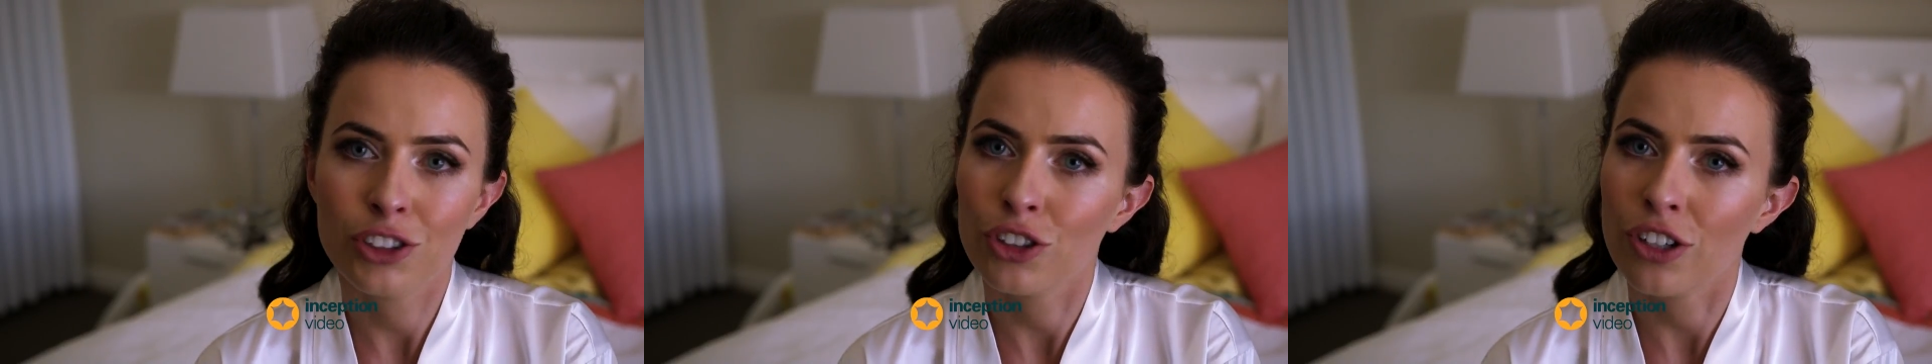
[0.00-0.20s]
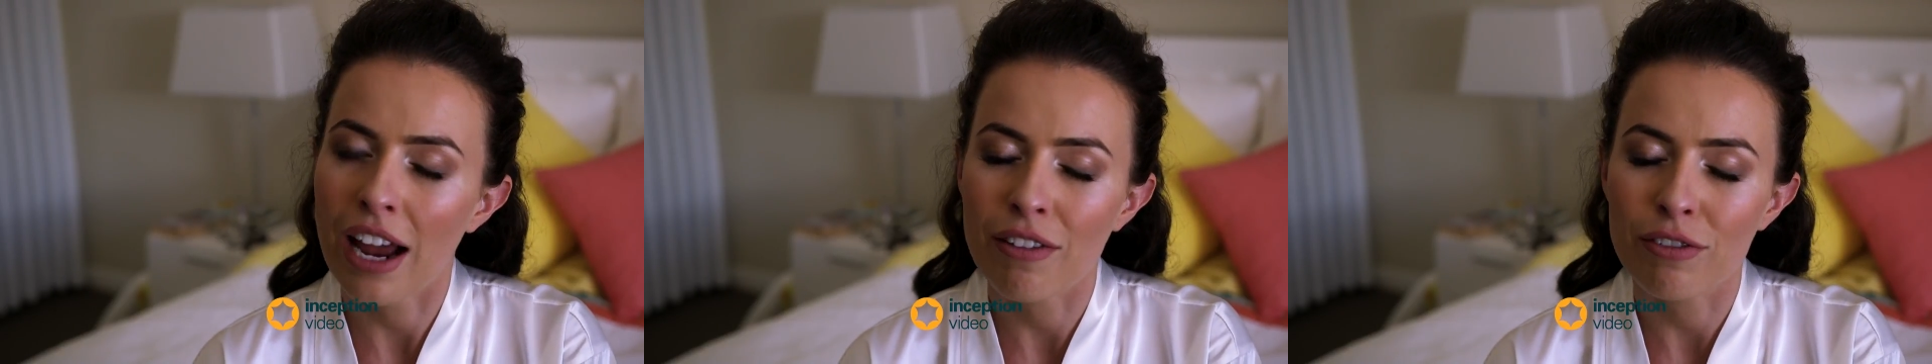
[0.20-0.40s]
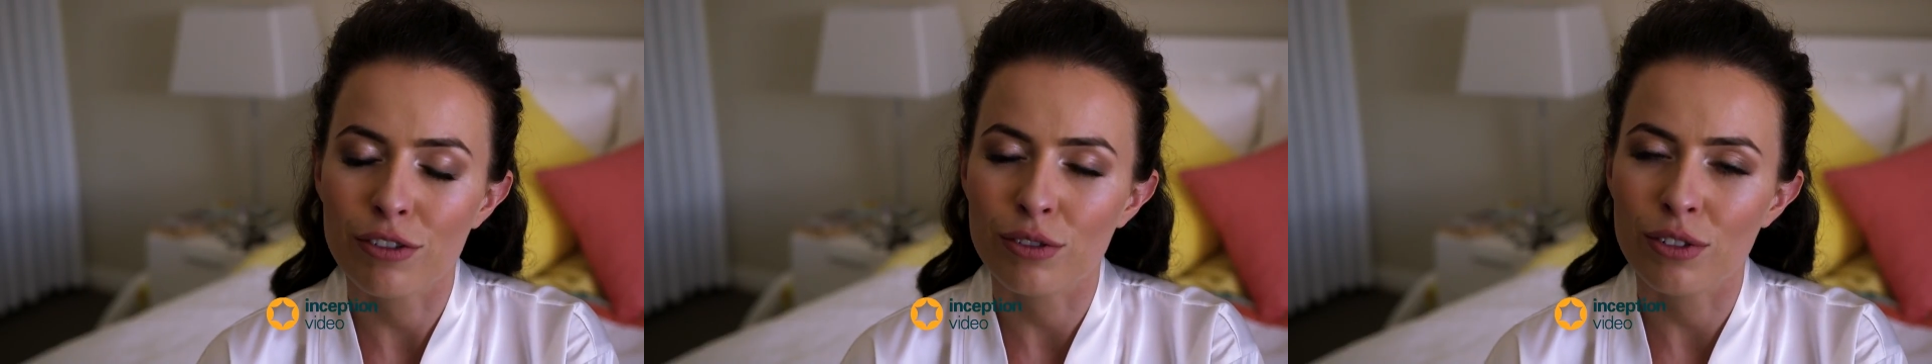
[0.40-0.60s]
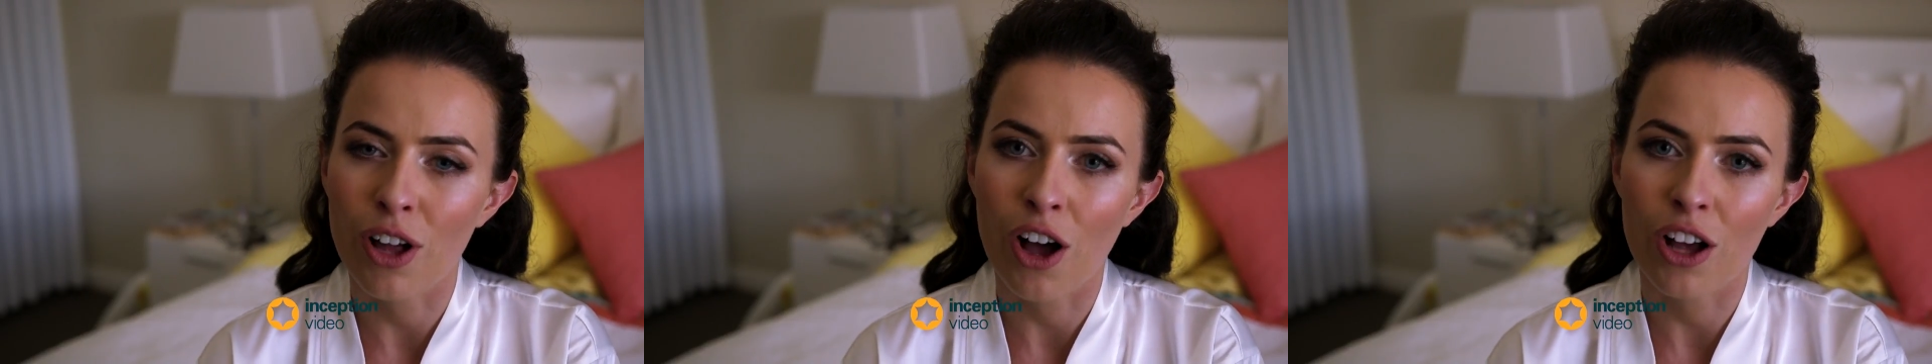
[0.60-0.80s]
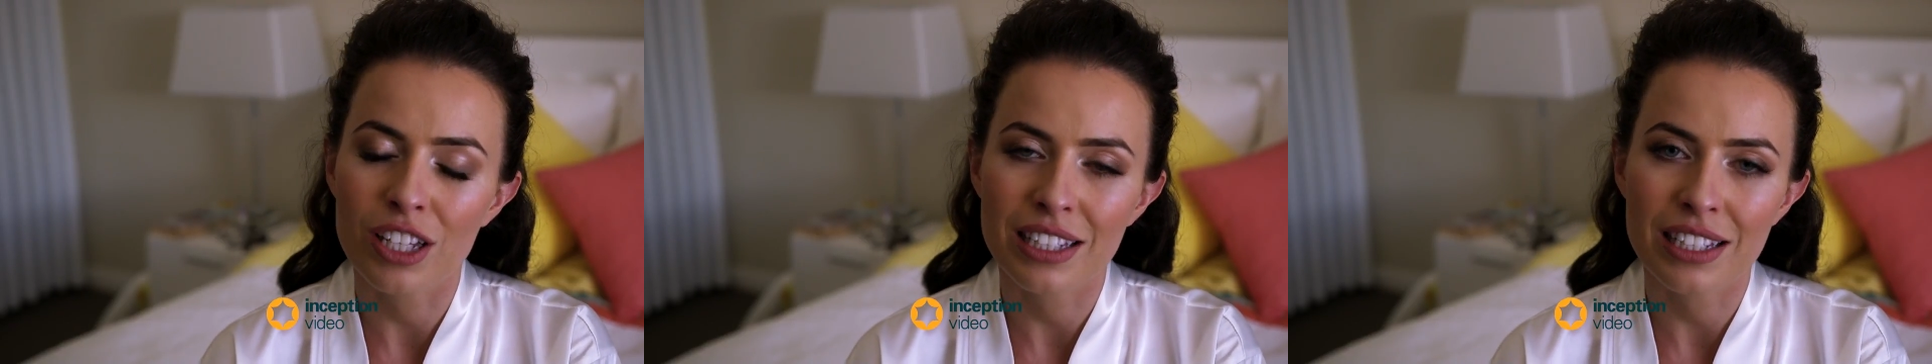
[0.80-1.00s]
travel
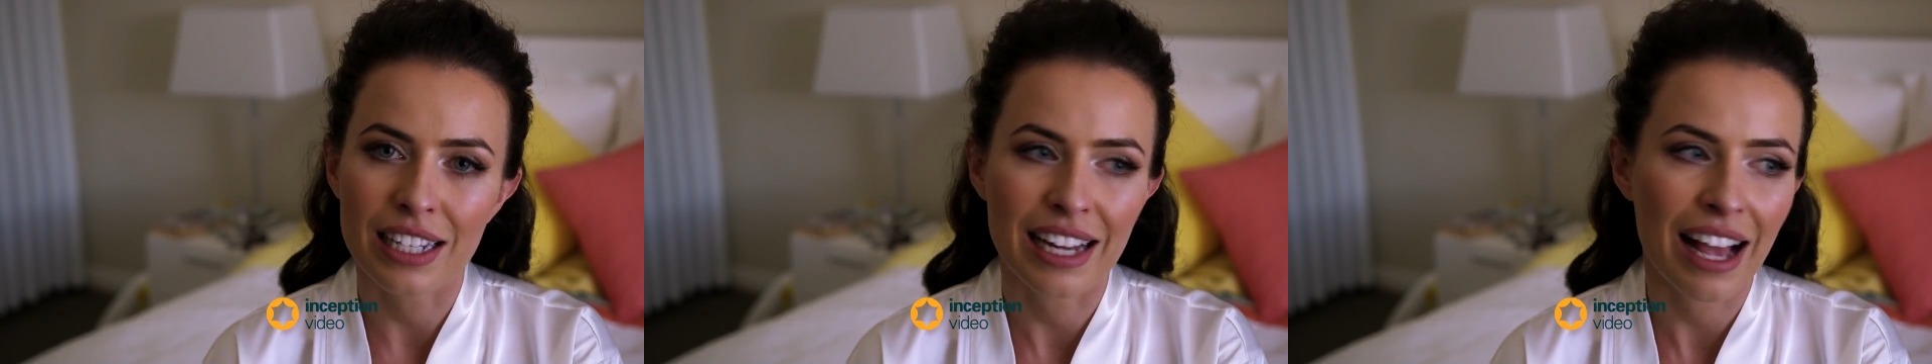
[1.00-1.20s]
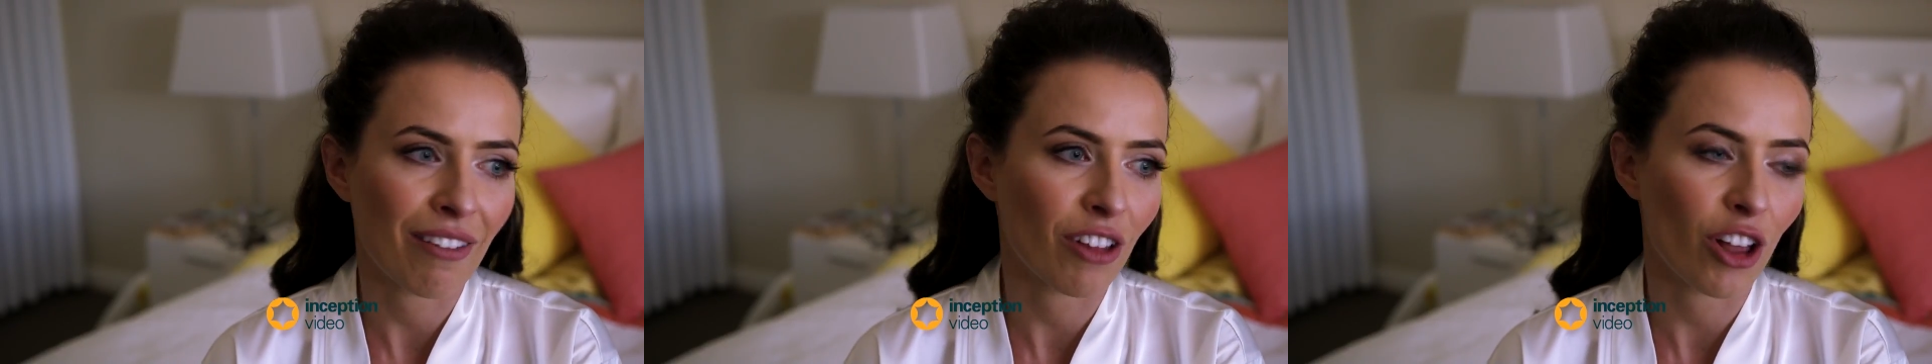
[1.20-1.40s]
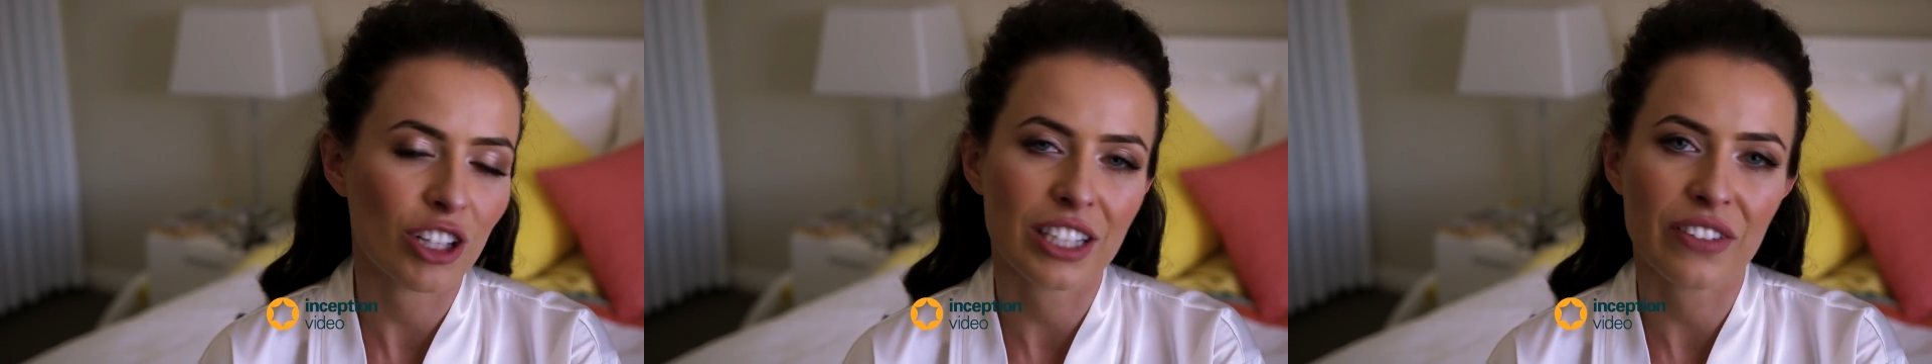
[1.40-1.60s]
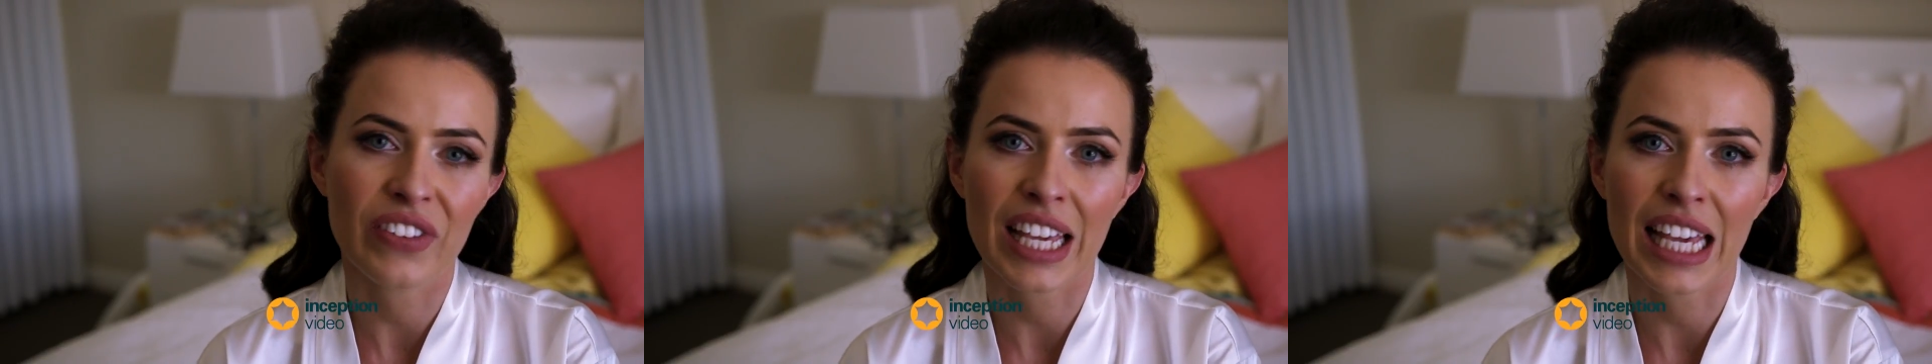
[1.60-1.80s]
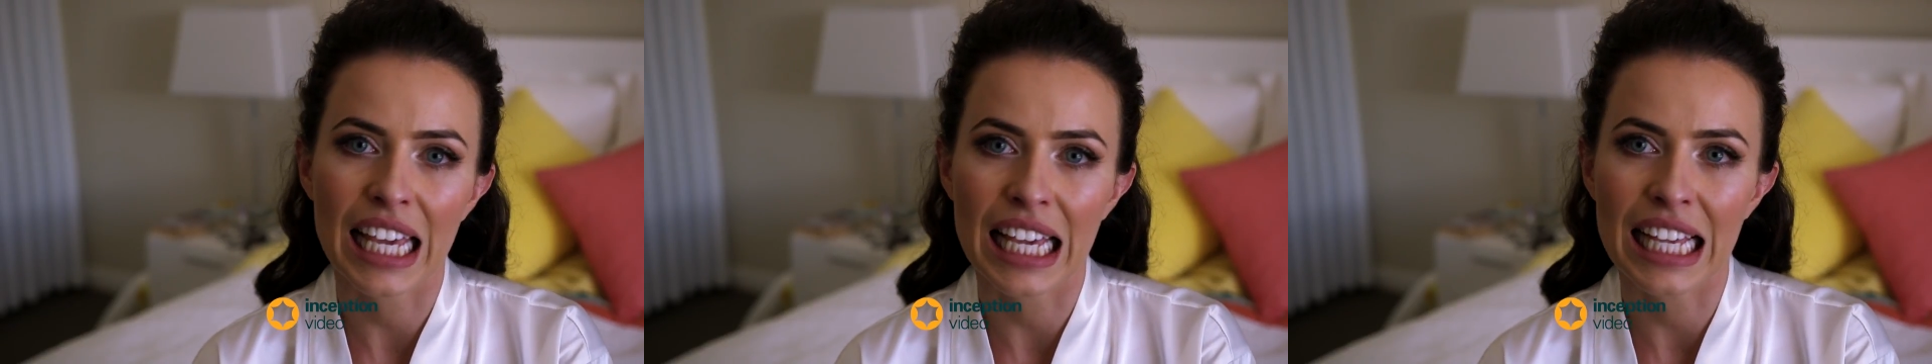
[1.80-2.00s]
lots and have lots of
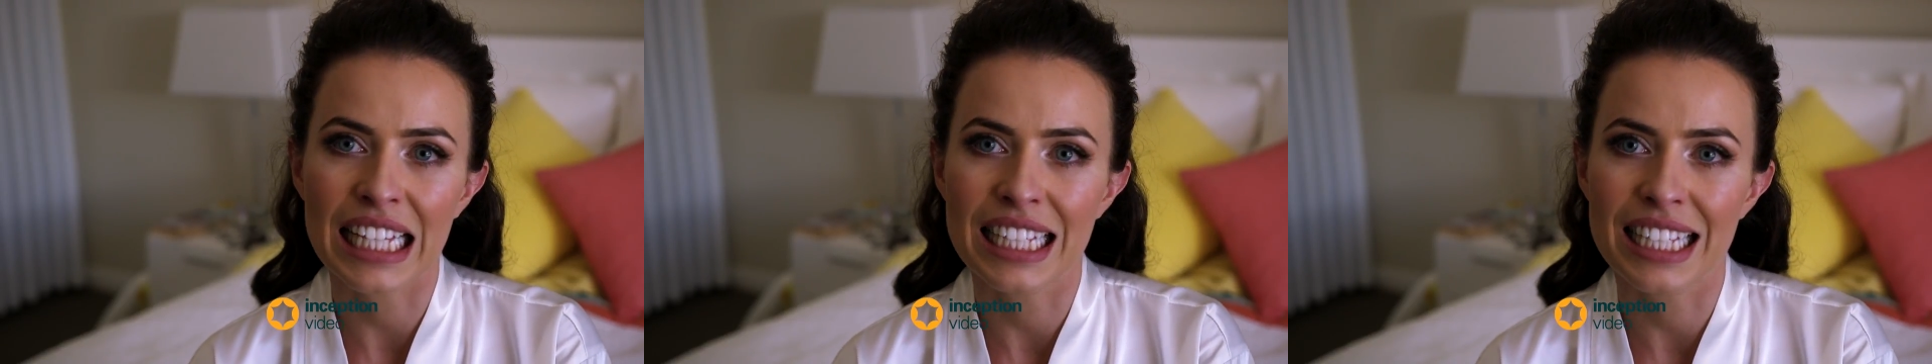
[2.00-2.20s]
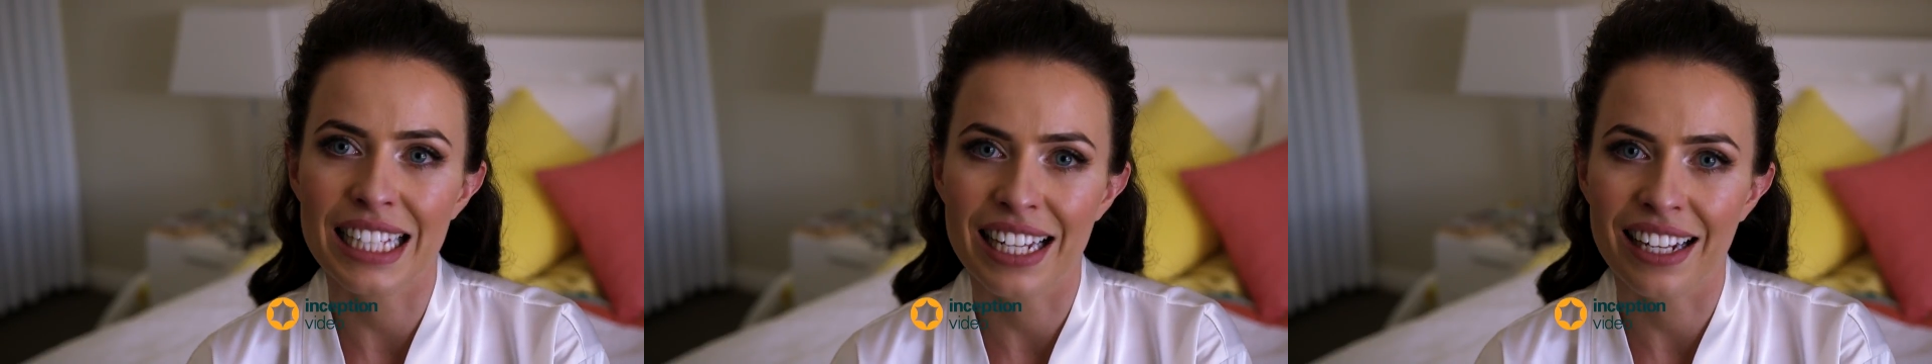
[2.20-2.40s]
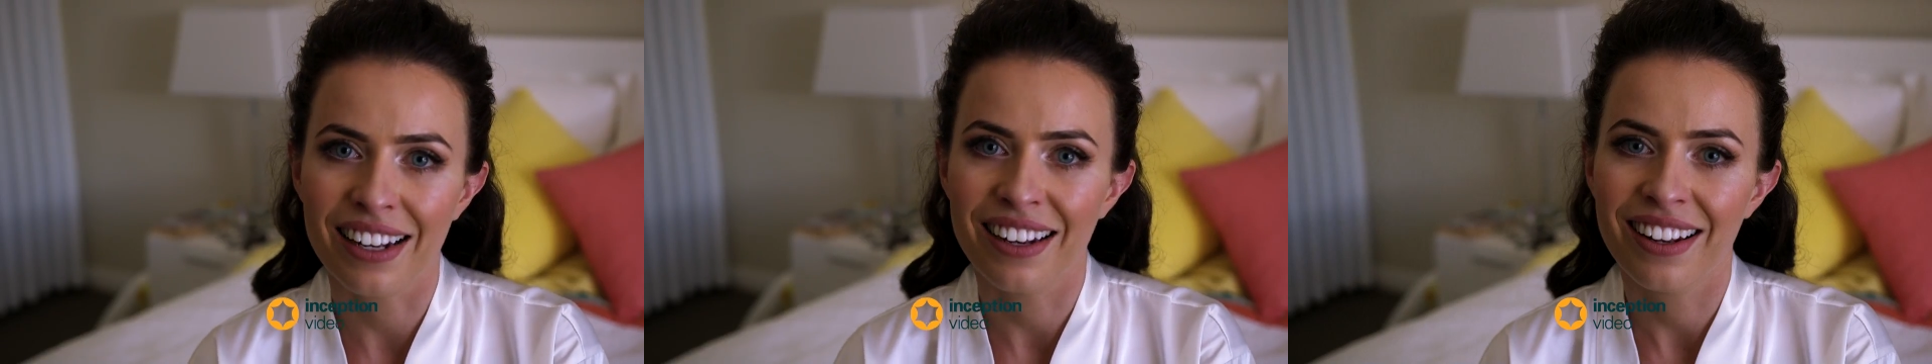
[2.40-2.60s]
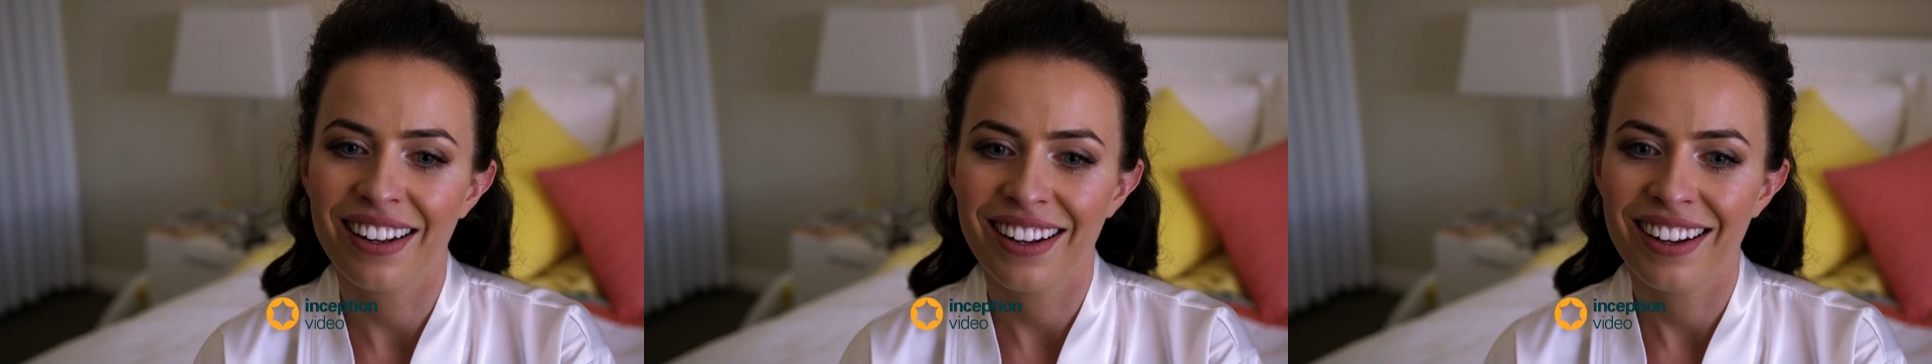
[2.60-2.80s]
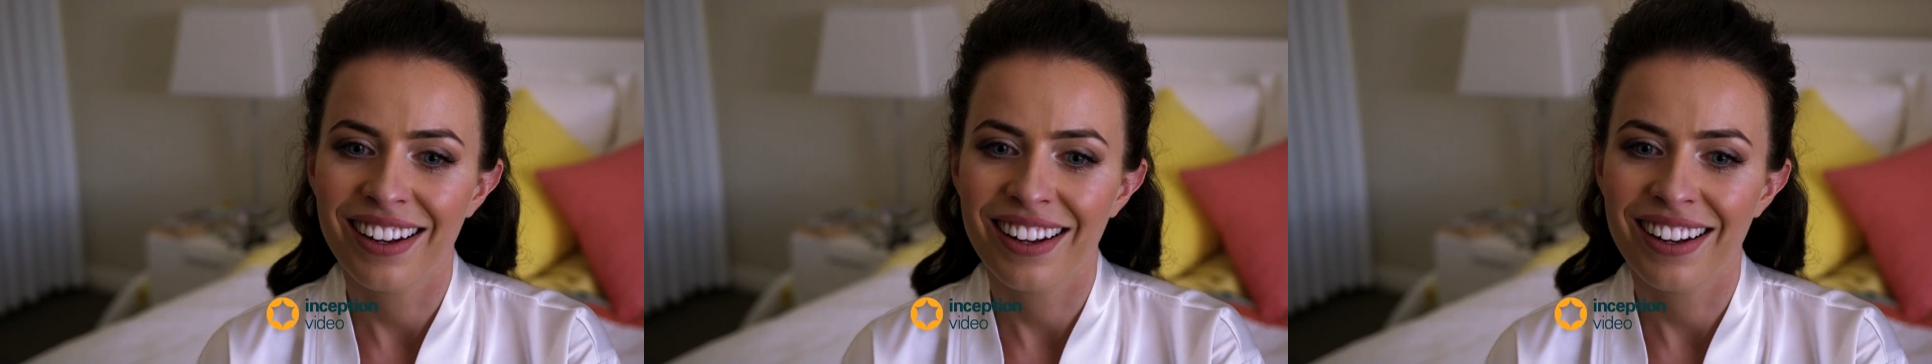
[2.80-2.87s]
kids and